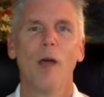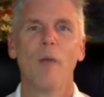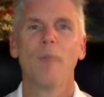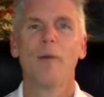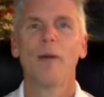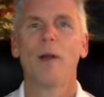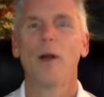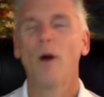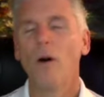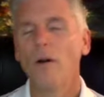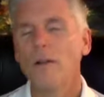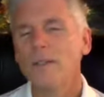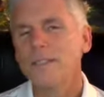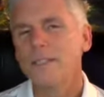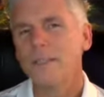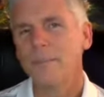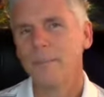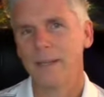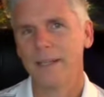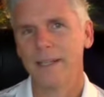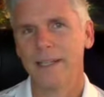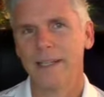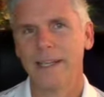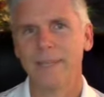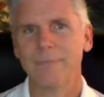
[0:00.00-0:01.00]
But
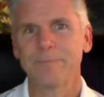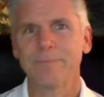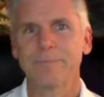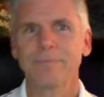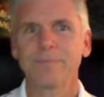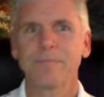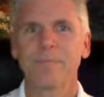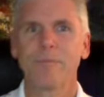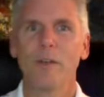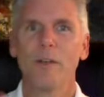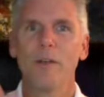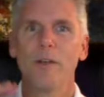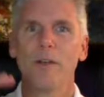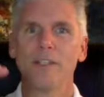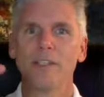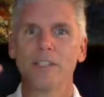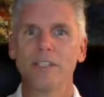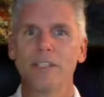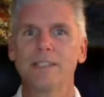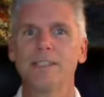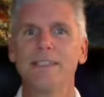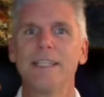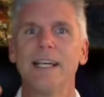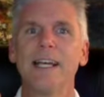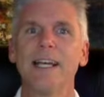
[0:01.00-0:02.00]
ultimately, you can
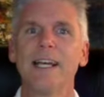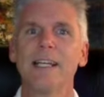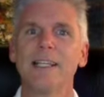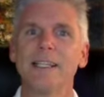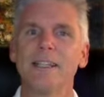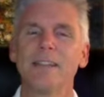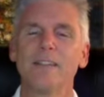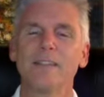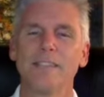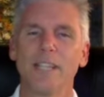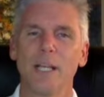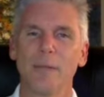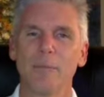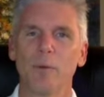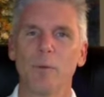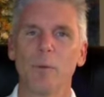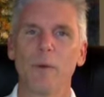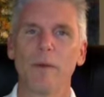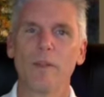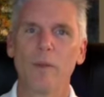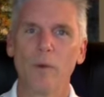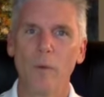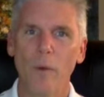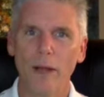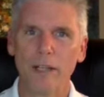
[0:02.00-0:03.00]
just dig a little deeper
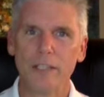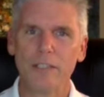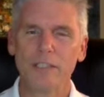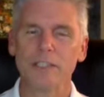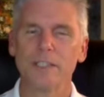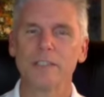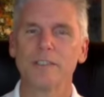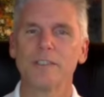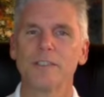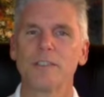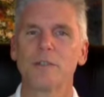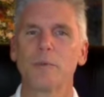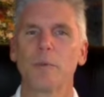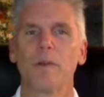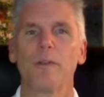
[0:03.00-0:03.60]
with questions,